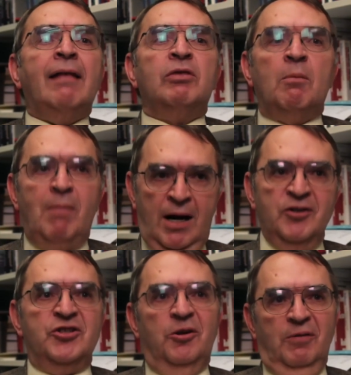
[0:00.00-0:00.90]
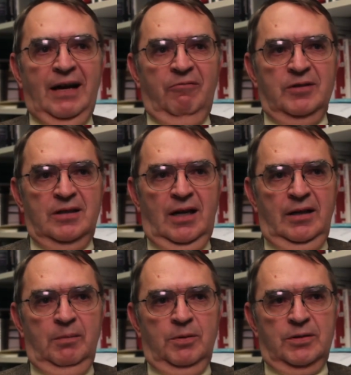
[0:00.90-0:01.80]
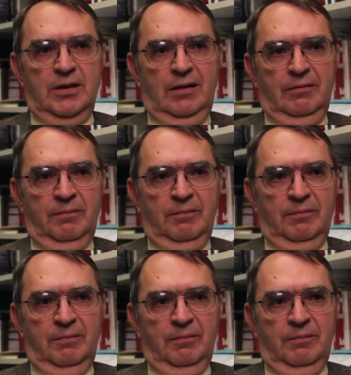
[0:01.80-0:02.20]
The marginal rate was 90%.